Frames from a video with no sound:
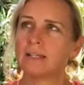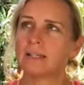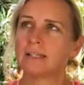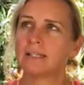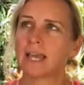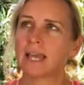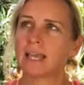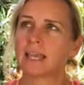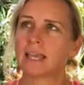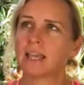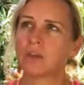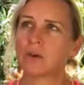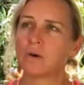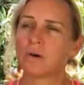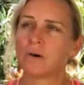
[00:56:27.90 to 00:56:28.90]

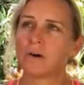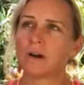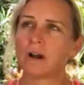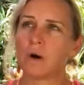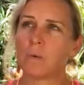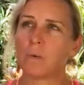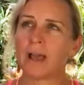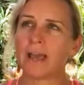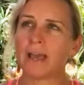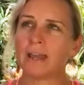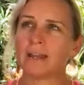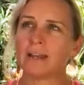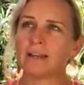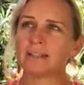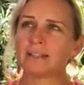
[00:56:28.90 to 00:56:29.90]
taking your
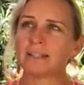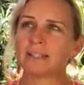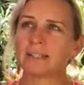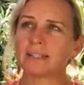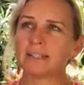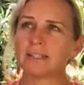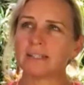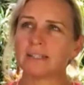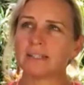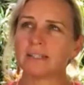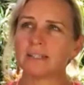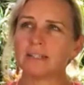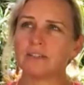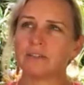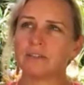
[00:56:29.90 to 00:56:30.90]
awareness
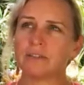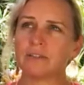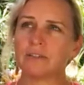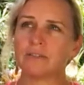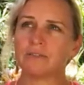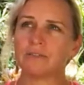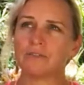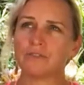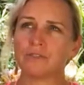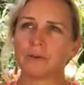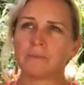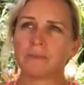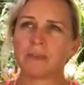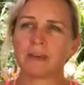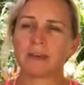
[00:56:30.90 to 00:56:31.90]

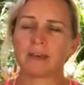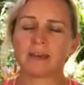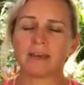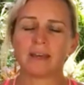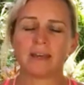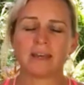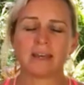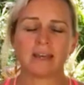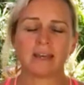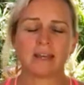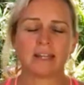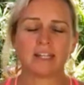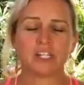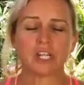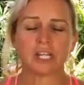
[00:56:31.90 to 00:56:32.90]
from the
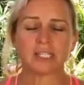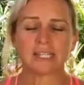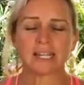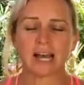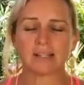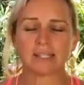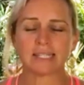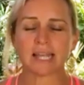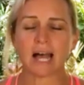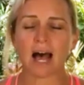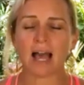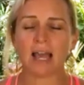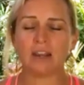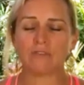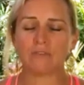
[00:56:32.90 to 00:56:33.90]
just
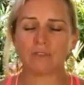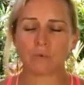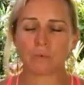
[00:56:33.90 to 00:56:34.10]
outside of the